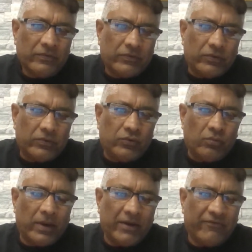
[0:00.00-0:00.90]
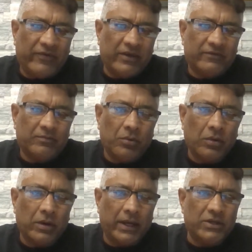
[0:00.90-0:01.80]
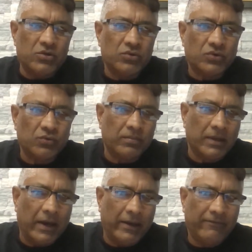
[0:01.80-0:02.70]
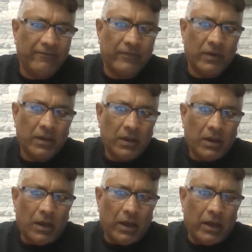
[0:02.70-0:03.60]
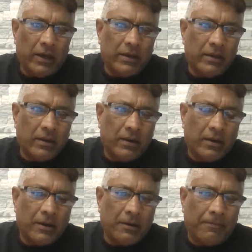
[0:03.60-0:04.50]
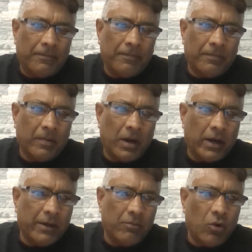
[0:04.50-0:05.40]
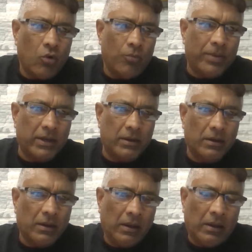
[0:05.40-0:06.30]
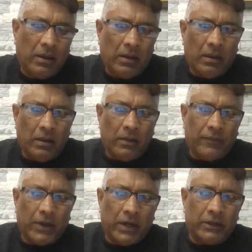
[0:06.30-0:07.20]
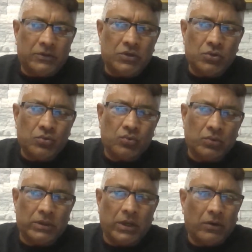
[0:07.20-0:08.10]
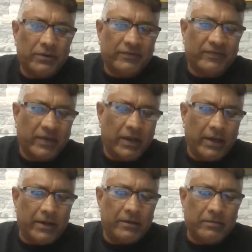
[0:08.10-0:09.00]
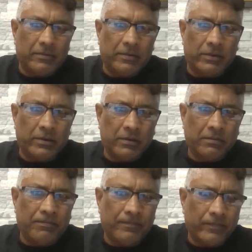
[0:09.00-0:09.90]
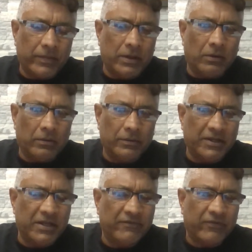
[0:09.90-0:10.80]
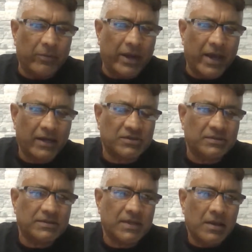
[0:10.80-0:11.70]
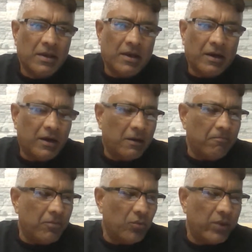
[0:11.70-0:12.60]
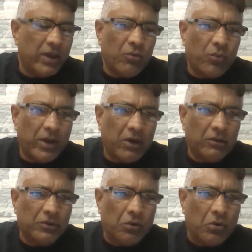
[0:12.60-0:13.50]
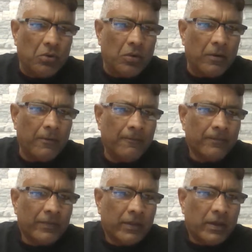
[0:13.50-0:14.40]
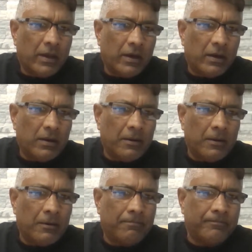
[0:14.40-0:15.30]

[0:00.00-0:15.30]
to do my Facebook and YouTube live, and I am hoping that you would understand the the need for my actions. We all know uh,